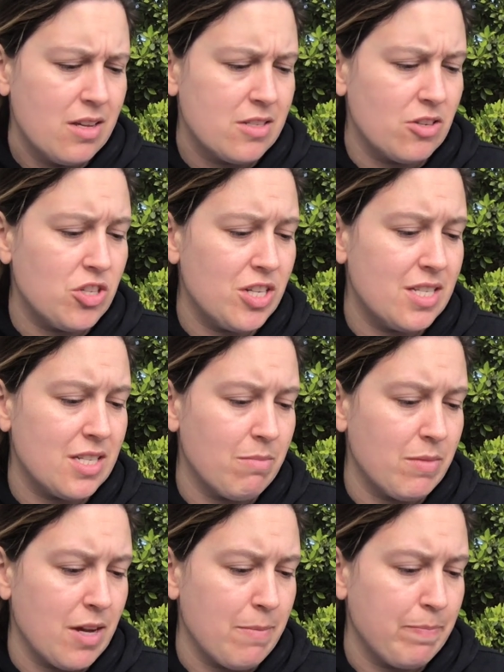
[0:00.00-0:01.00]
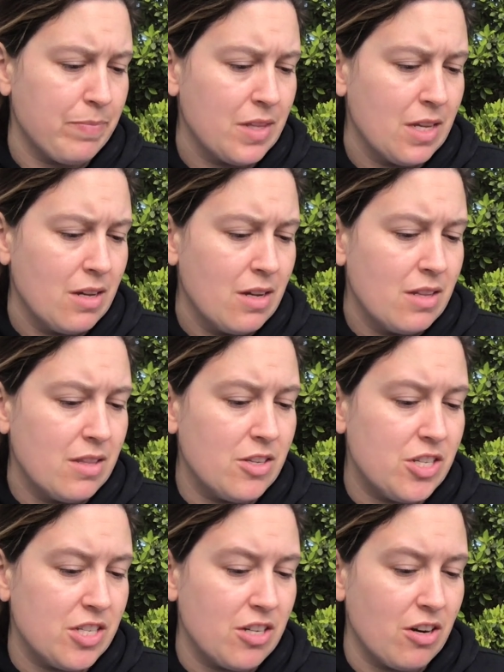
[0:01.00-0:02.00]
So she dimmed them. Then
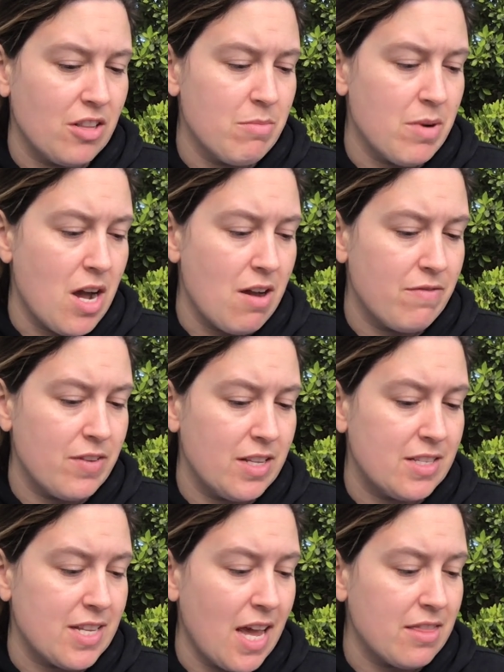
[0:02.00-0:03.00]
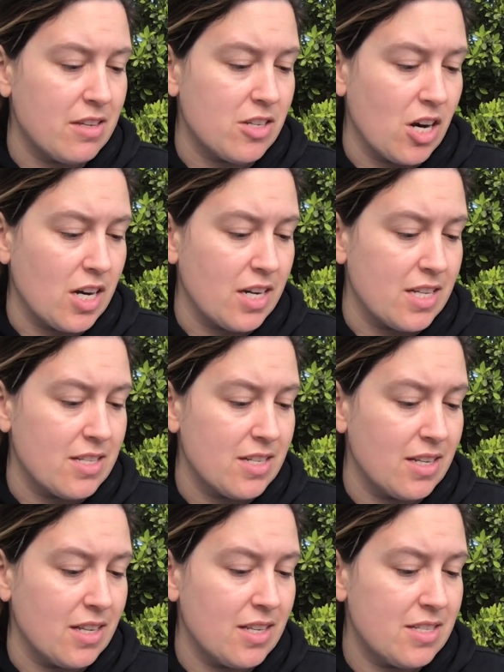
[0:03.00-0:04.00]
she turned them off and sat in the darkness
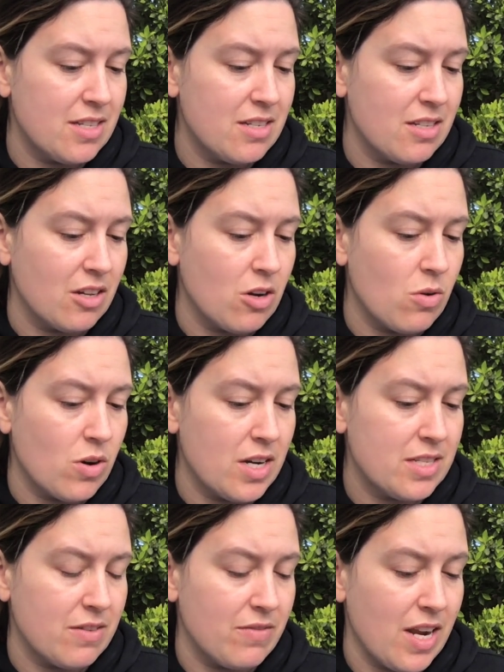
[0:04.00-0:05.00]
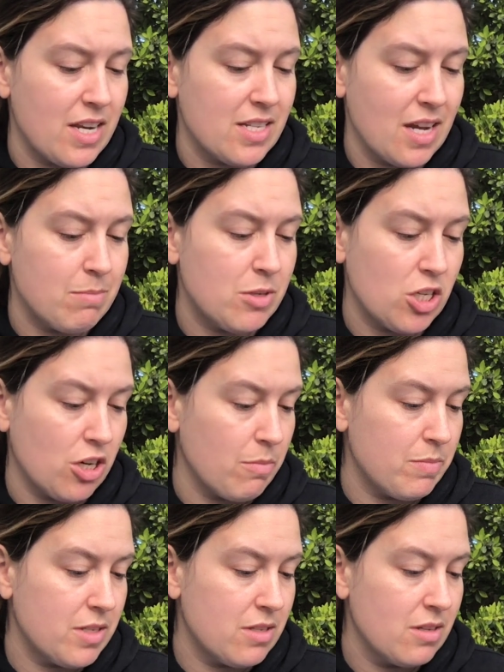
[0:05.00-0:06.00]
and listened to the chorus of nighttime
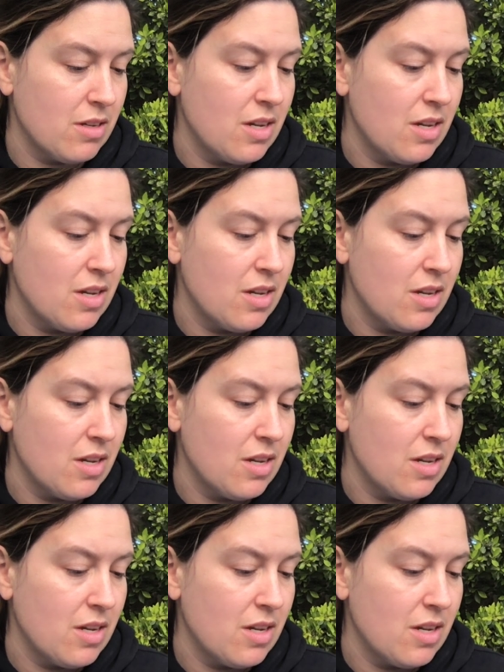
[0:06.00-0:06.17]
chirps.